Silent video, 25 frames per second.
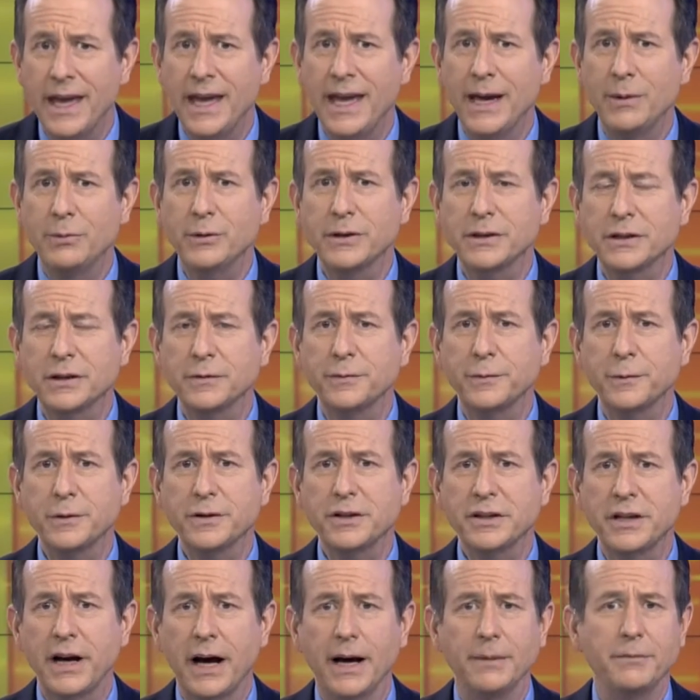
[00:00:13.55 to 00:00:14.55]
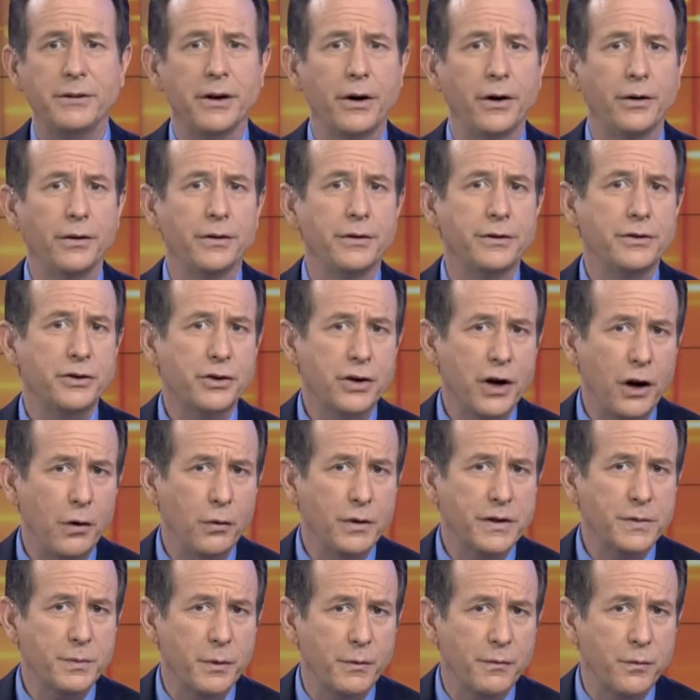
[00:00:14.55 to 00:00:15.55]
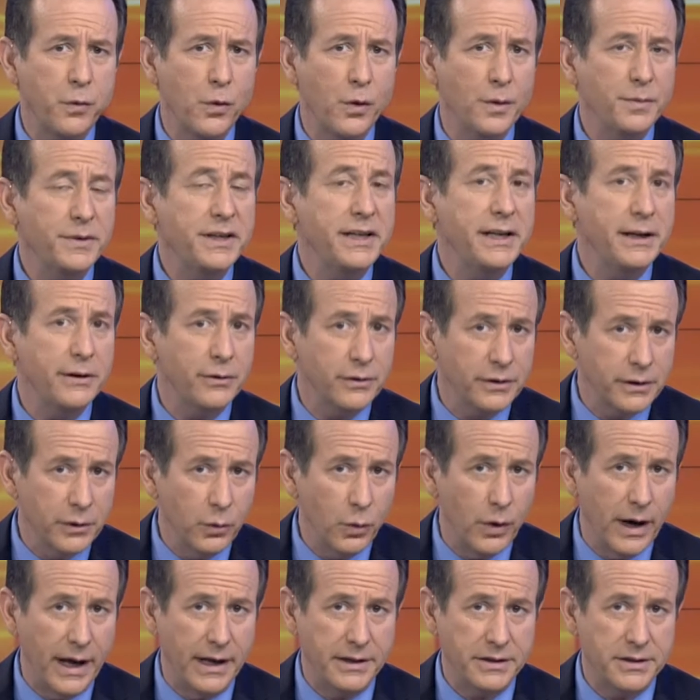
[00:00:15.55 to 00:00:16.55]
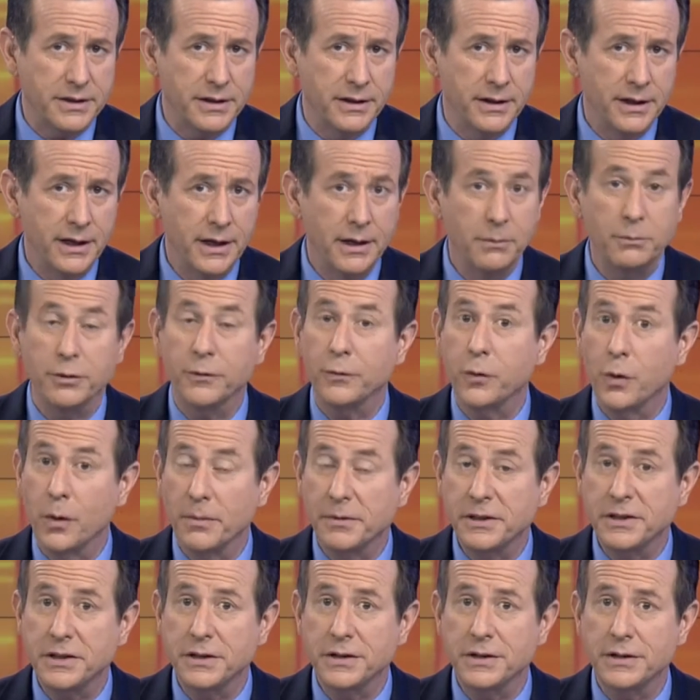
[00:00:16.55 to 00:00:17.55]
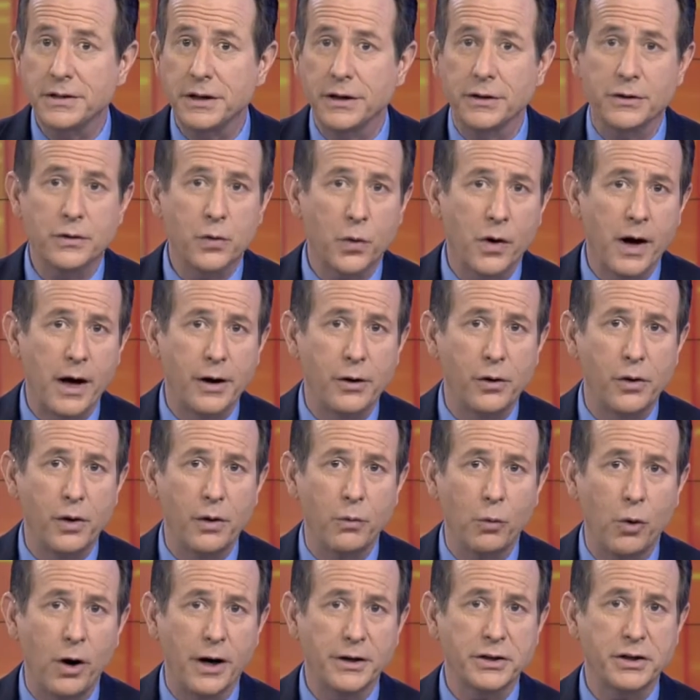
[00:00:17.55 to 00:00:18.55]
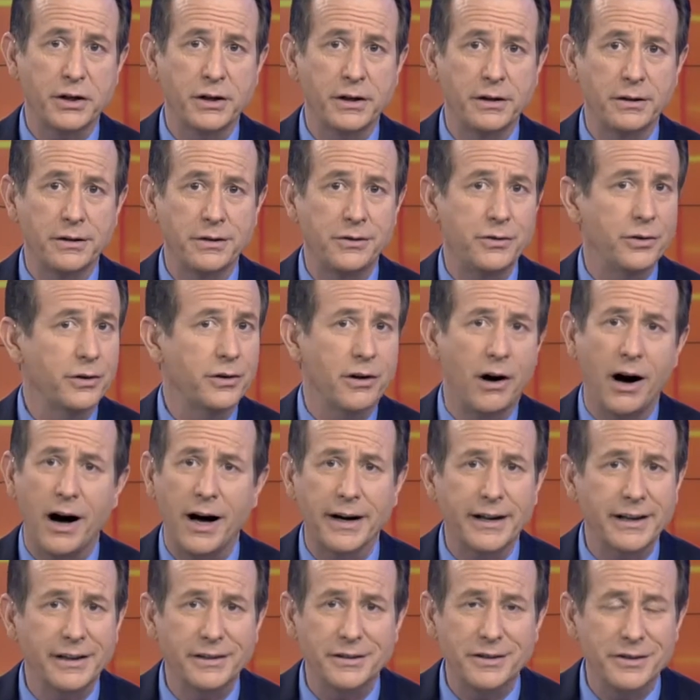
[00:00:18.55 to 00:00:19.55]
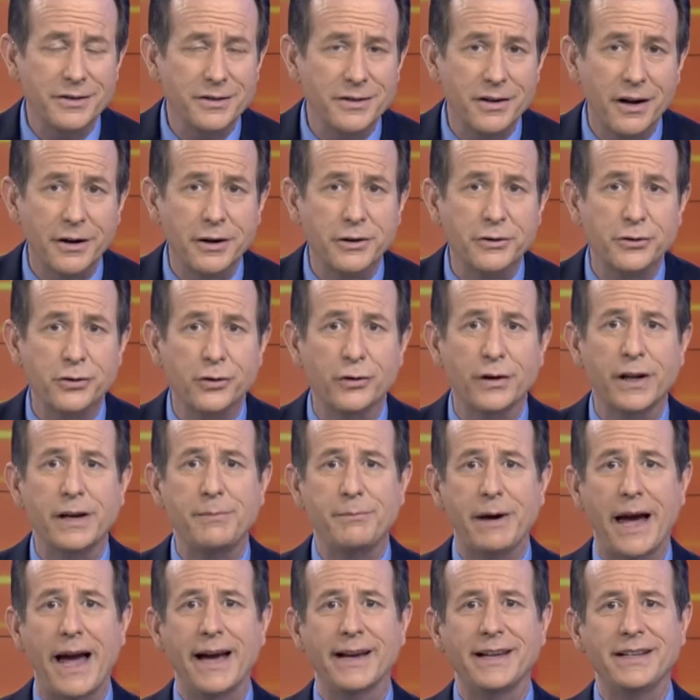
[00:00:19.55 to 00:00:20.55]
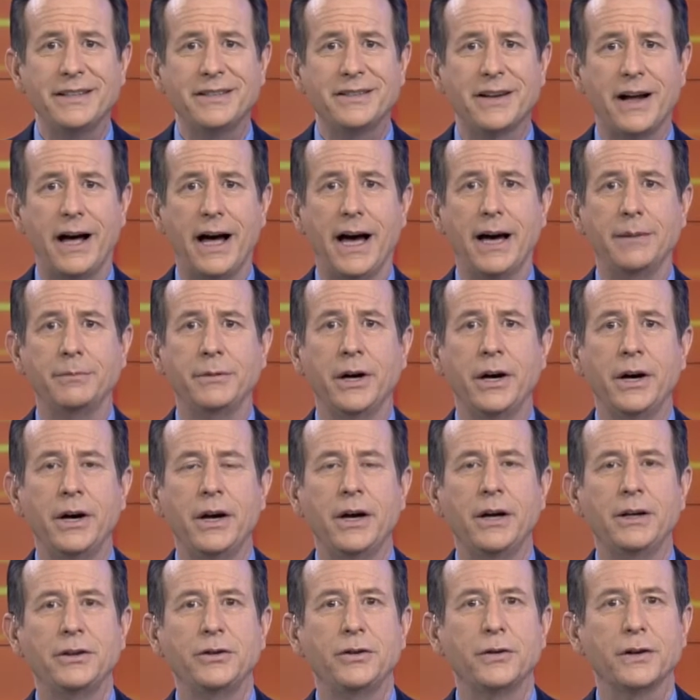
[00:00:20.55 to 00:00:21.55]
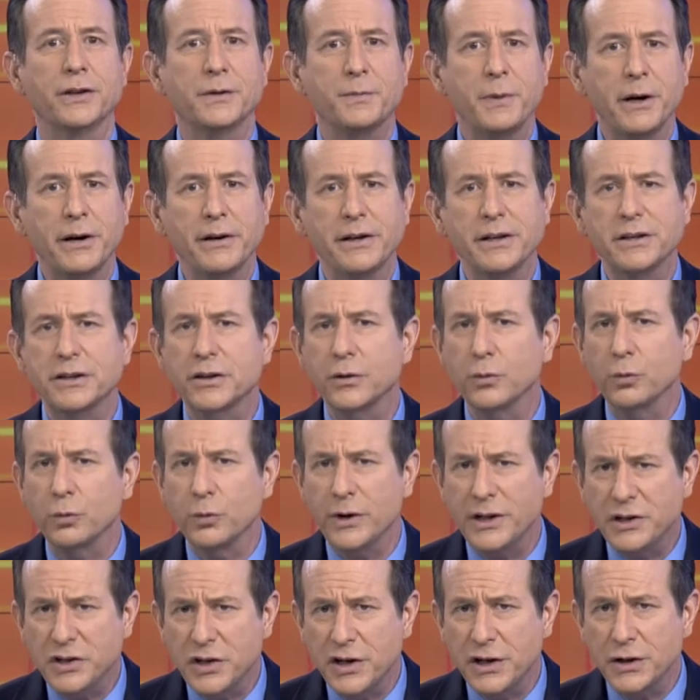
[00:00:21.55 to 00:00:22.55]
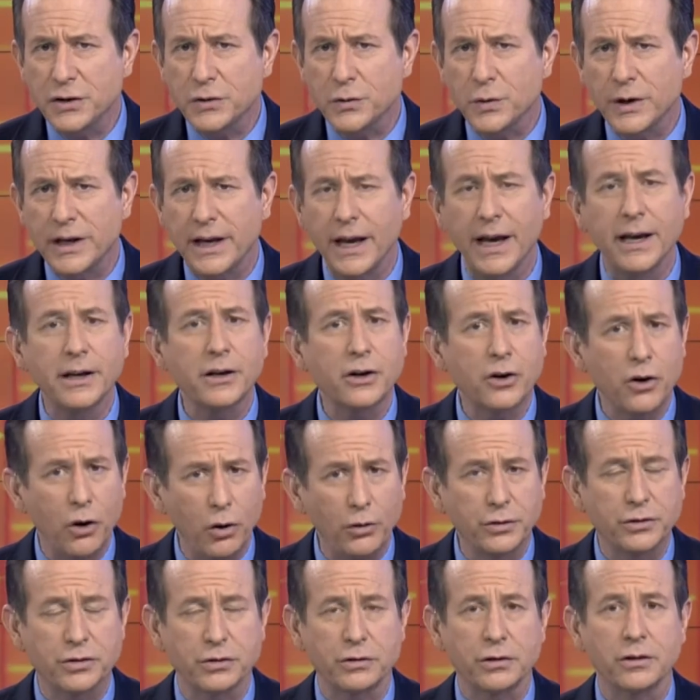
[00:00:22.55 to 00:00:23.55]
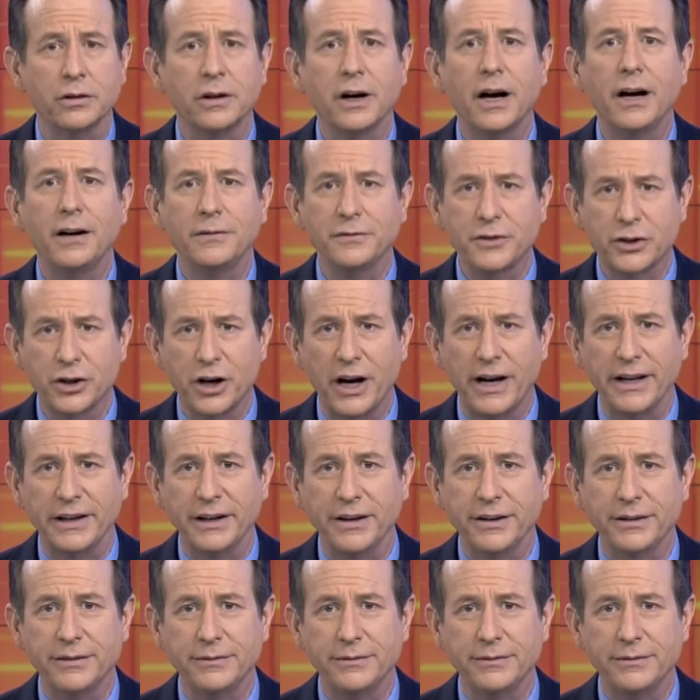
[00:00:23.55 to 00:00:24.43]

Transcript: It was the first time, though, the show was performed here in the West. Performances in Toronto and Washington took audiences on a journey back in time to experience the rich history and culture of China.